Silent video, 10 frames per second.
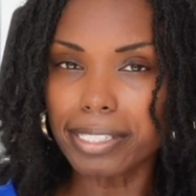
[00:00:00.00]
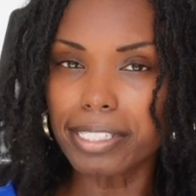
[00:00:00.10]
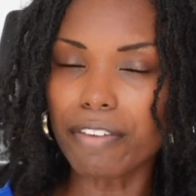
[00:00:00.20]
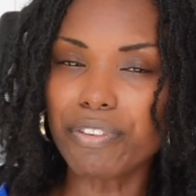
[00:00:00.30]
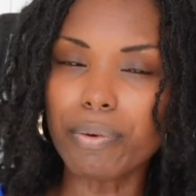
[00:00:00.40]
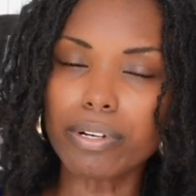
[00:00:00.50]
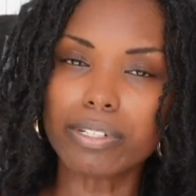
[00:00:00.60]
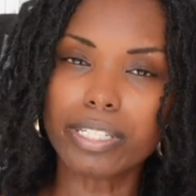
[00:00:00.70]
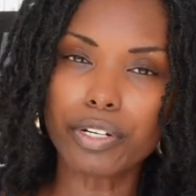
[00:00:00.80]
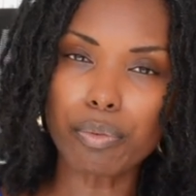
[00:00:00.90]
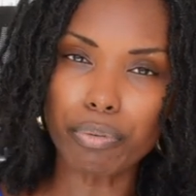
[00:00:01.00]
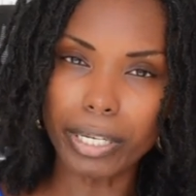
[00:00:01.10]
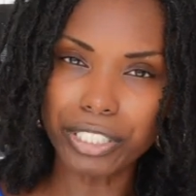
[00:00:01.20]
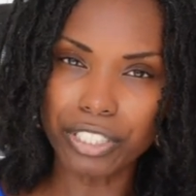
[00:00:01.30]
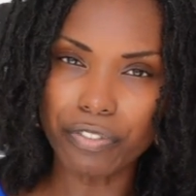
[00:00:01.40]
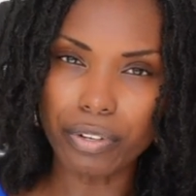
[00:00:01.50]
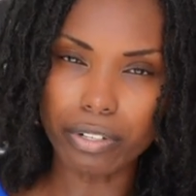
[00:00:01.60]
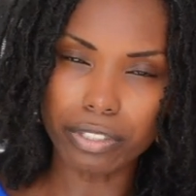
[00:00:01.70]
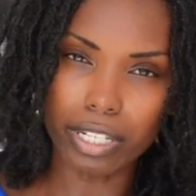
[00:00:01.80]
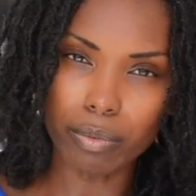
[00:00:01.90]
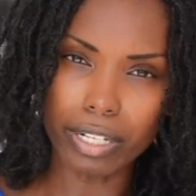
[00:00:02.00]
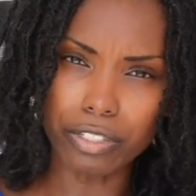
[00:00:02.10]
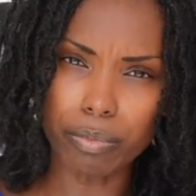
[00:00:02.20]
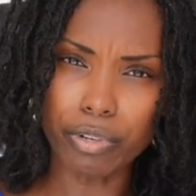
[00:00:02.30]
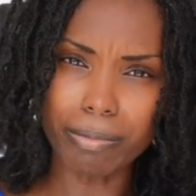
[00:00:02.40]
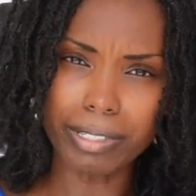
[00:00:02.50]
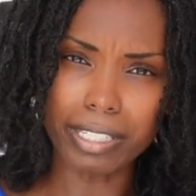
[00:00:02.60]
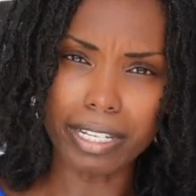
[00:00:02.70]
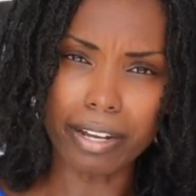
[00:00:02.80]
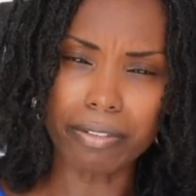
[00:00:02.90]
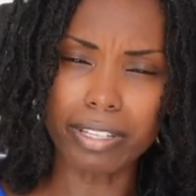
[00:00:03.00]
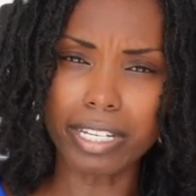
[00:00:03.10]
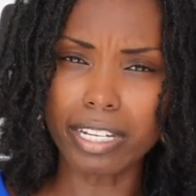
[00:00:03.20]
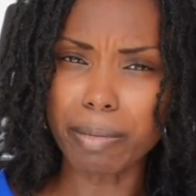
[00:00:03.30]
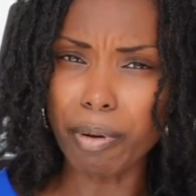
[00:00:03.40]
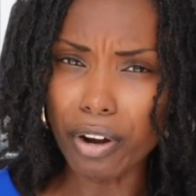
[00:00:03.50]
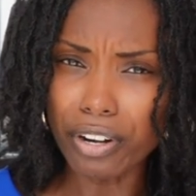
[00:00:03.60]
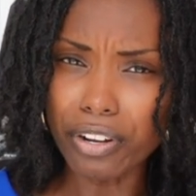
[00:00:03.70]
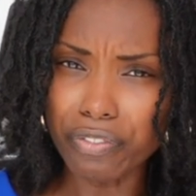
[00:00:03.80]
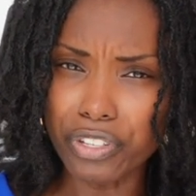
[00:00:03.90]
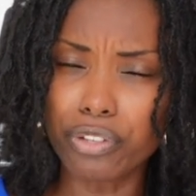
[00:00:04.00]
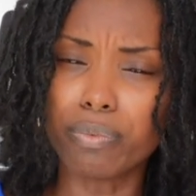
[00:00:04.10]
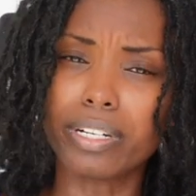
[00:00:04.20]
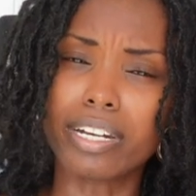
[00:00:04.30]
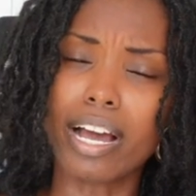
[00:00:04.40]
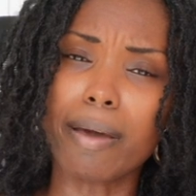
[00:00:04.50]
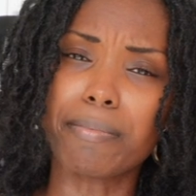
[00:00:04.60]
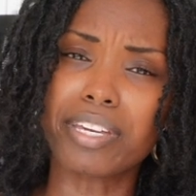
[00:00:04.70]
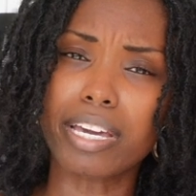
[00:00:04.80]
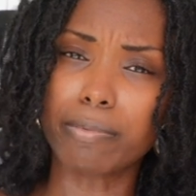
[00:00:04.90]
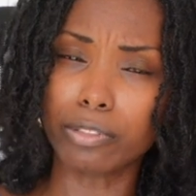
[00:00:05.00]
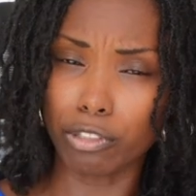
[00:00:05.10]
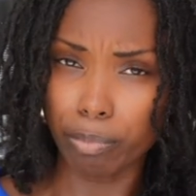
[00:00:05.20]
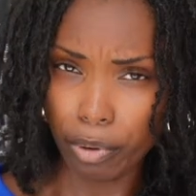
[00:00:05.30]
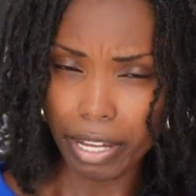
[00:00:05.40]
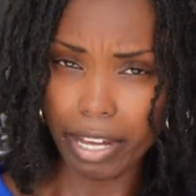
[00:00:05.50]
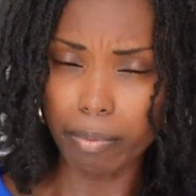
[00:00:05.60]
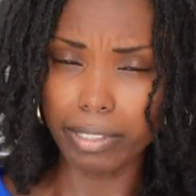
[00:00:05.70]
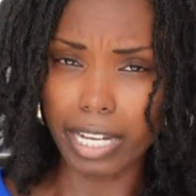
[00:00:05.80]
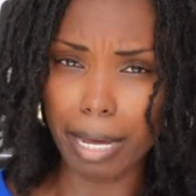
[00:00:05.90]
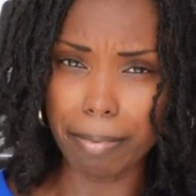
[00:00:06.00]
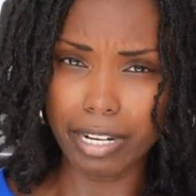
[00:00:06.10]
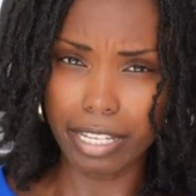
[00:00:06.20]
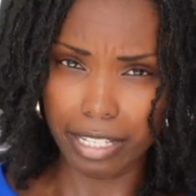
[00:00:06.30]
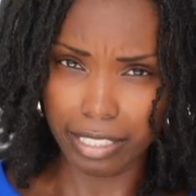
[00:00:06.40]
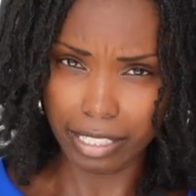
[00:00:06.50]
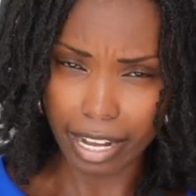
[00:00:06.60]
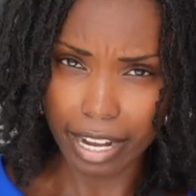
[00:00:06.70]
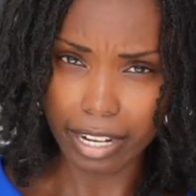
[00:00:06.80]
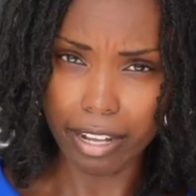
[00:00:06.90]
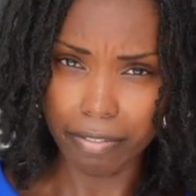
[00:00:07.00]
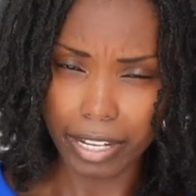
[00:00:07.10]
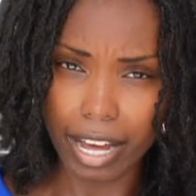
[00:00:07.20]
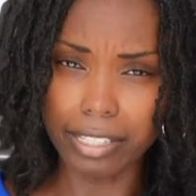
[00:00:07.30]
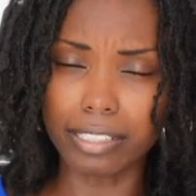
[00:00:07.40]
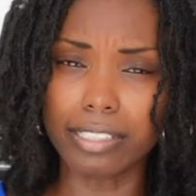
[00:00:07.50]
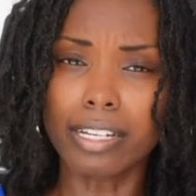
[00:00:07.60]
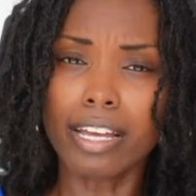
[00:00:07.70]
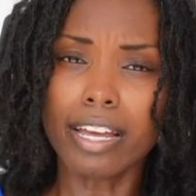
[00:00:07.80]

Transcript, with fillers: If you understand oppression, if you understand white supremacy, I don't think any part of you would not be able to point at what's happening inside of Gaza